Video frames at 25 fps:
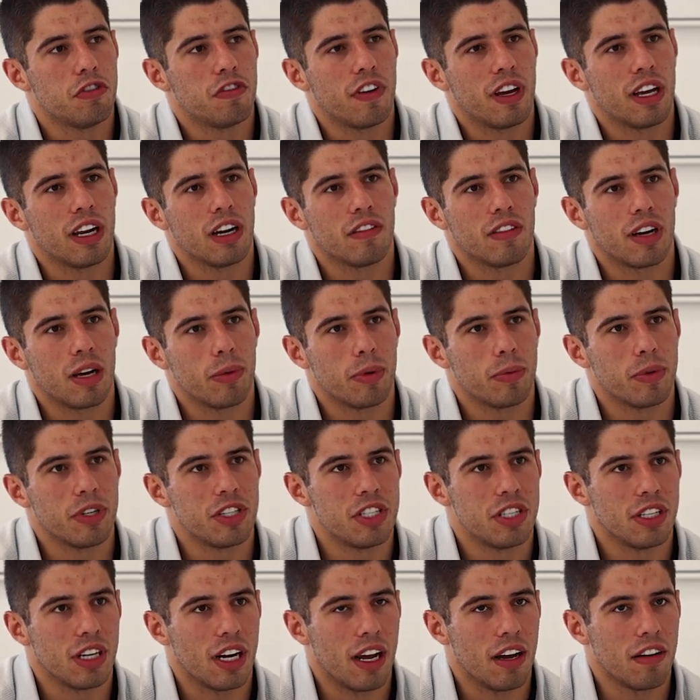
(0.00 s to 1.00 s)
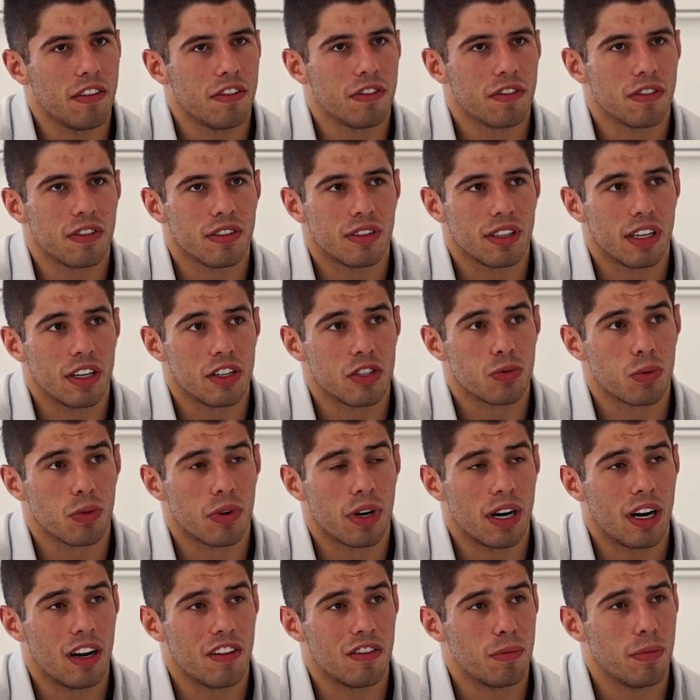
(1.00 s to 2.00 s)
fan of IBJJF. That's
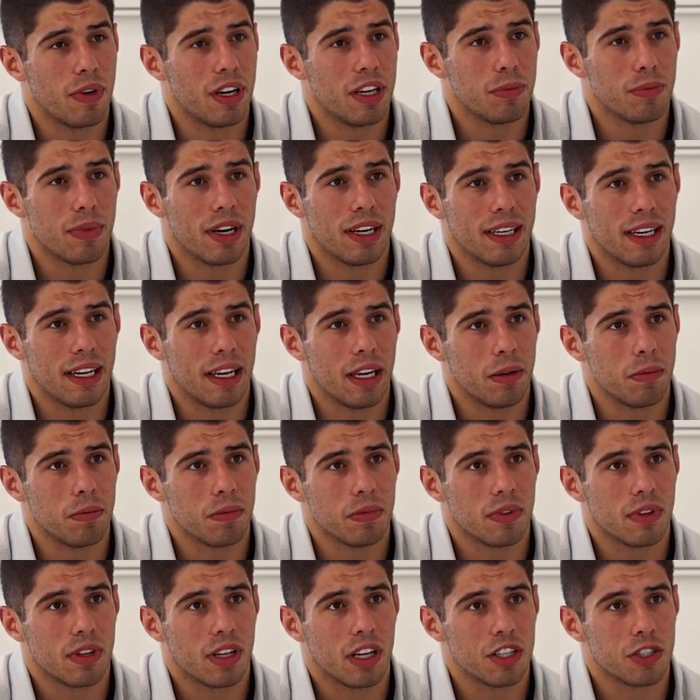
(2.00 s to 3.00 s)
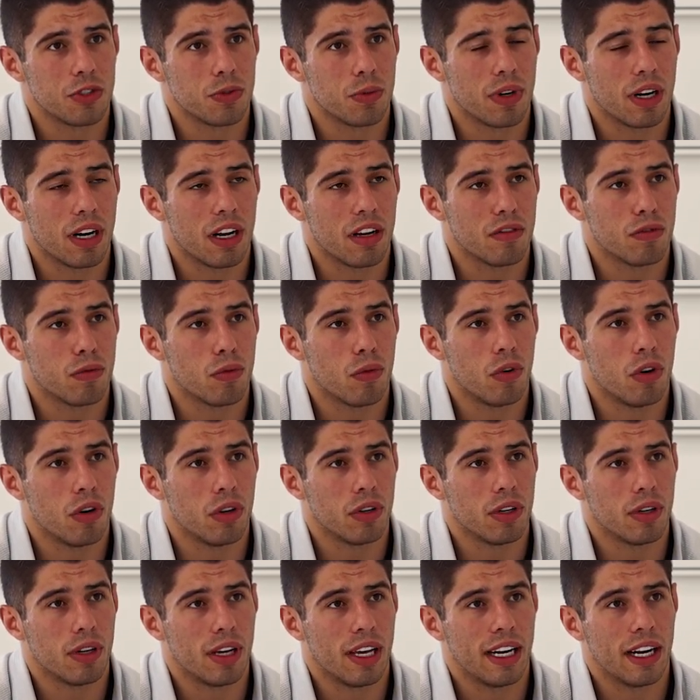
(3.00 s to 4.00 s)
what I've made my name. That's what I've
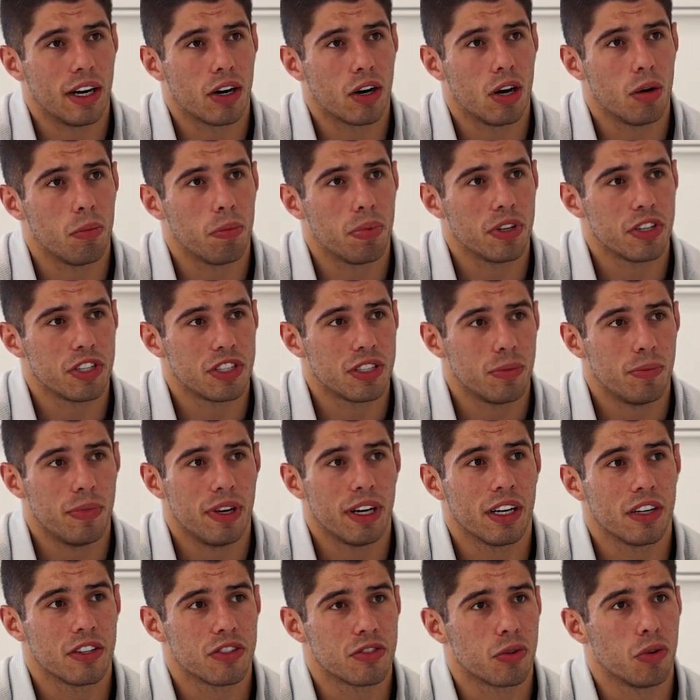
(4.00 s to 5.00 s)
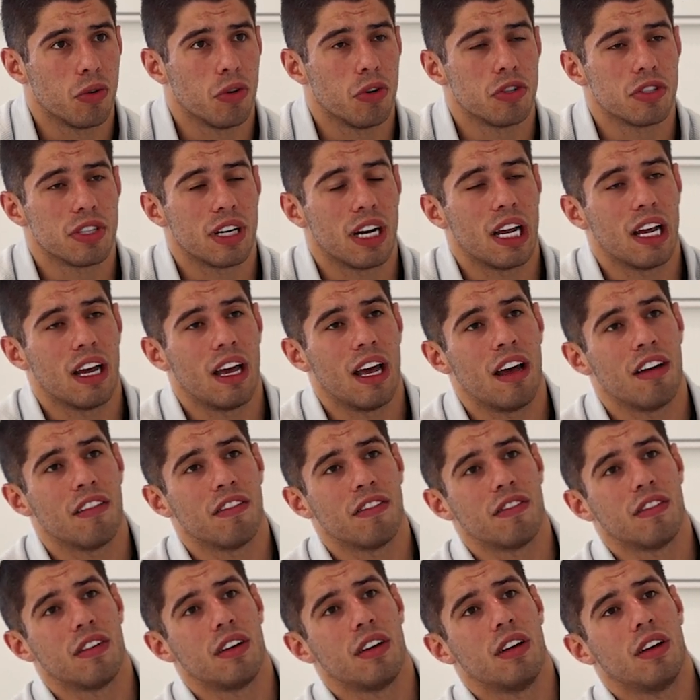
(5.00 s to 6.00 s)
won and accomplished the biggest goals that I
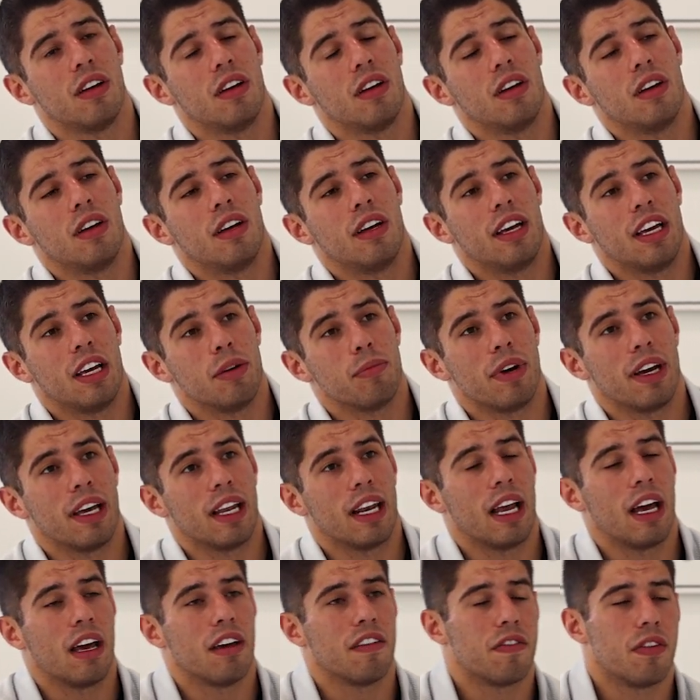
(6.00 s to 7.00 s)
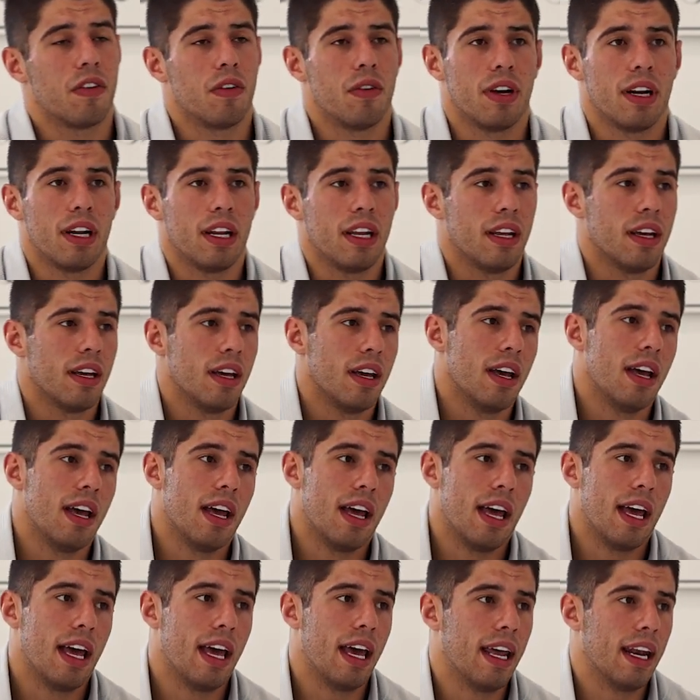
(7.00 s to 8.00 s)
have in my life already,
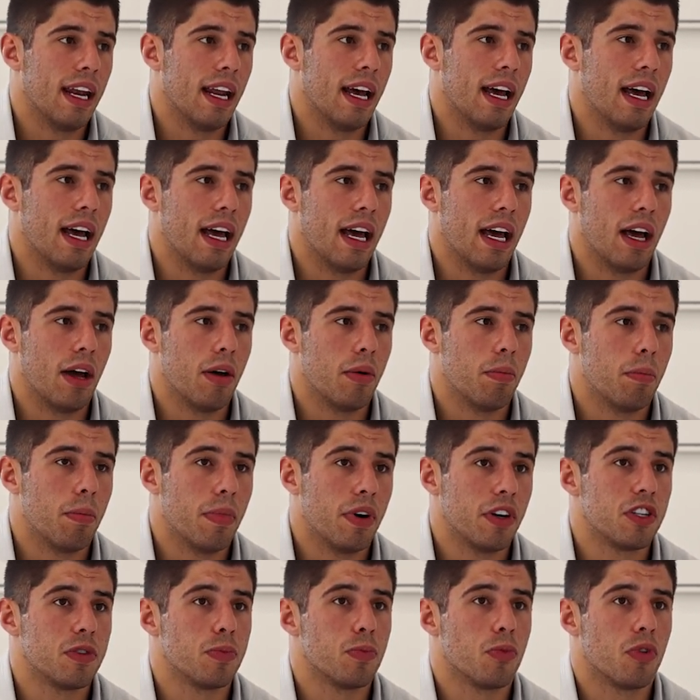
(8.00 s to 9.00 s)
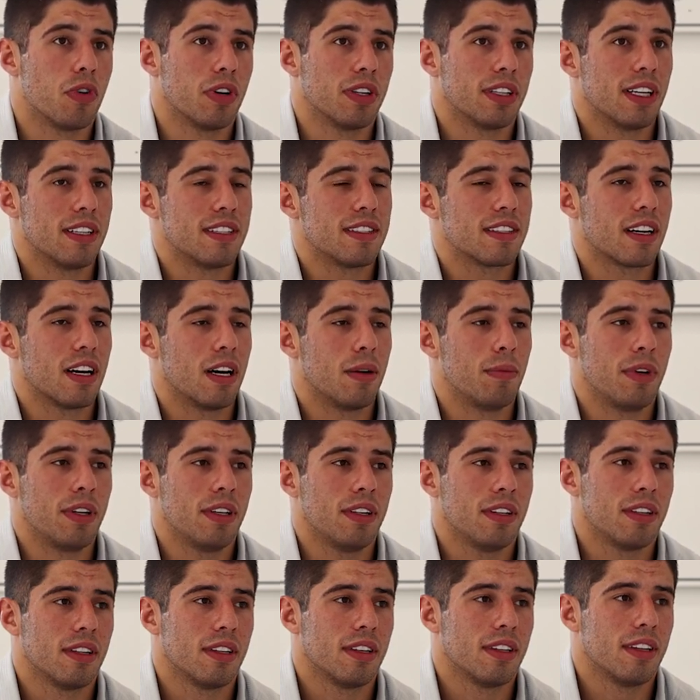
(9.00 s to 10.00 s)
and much more that's coming.
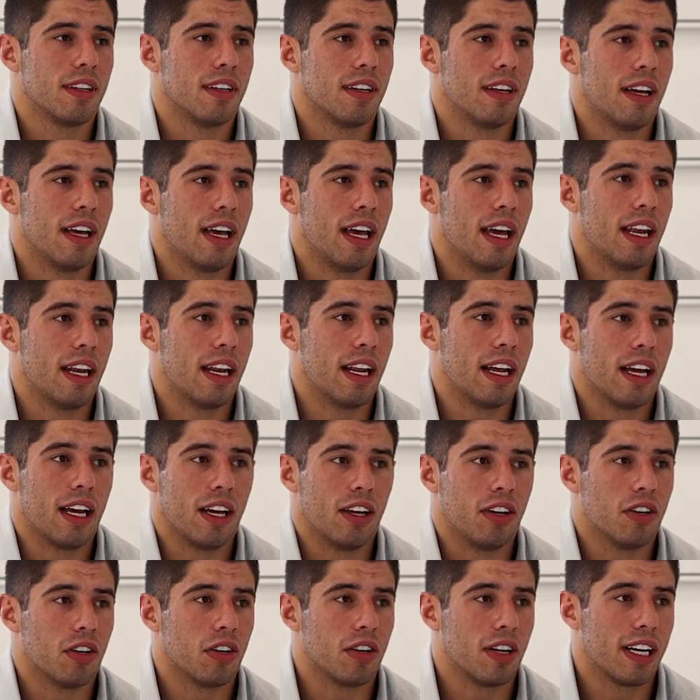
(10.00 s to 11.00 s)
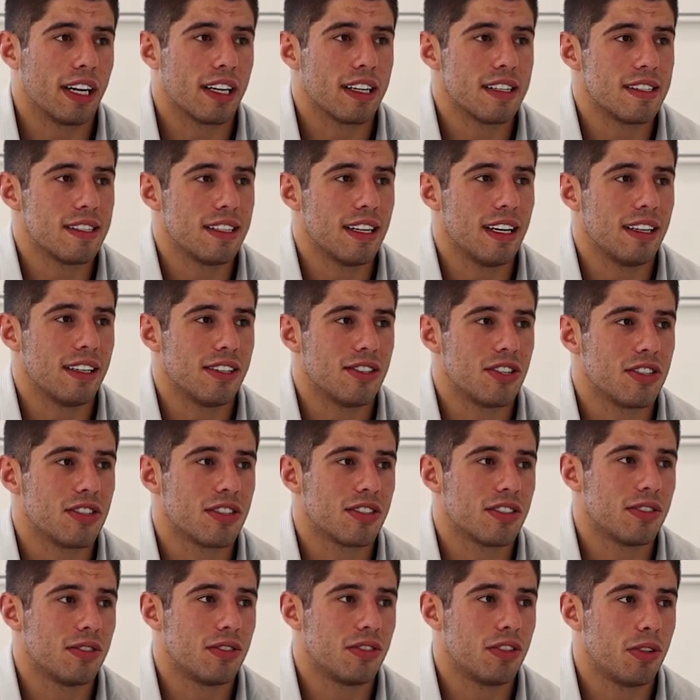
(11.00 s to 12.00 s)
And like I said,
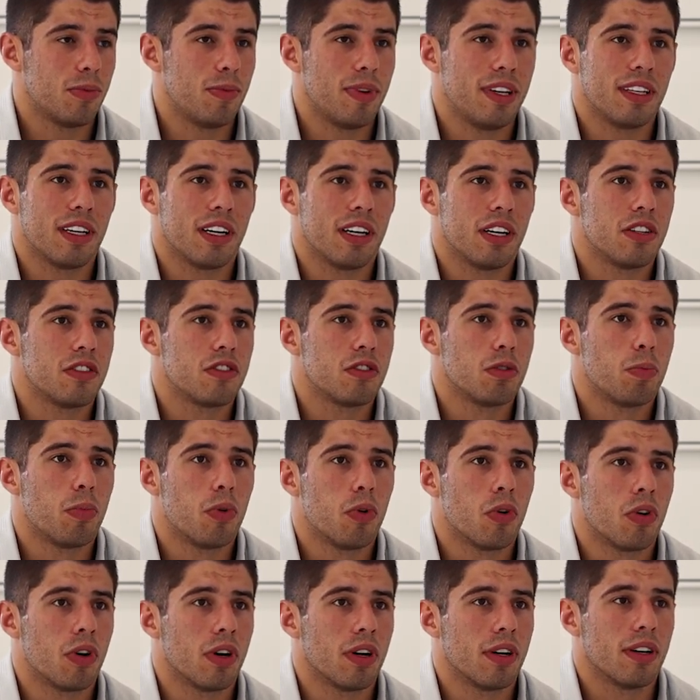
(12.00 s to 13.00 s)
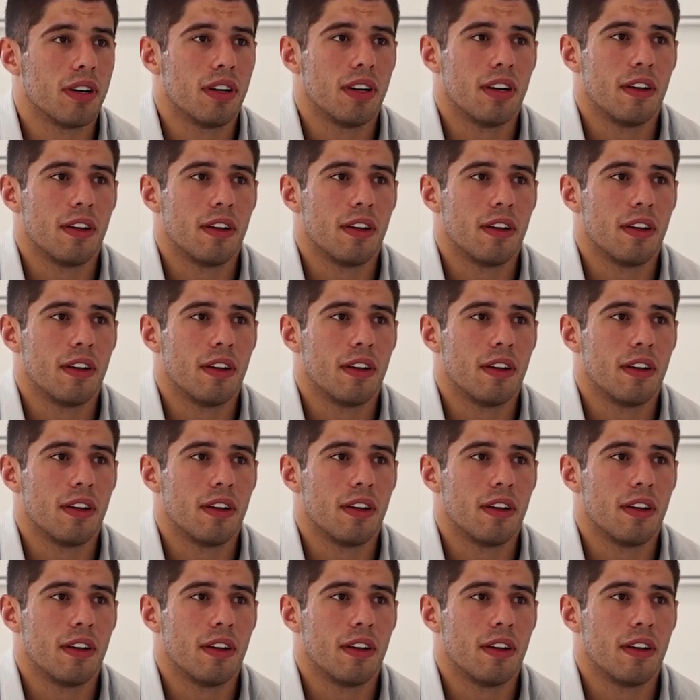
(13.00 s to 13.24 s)
just to be there and support.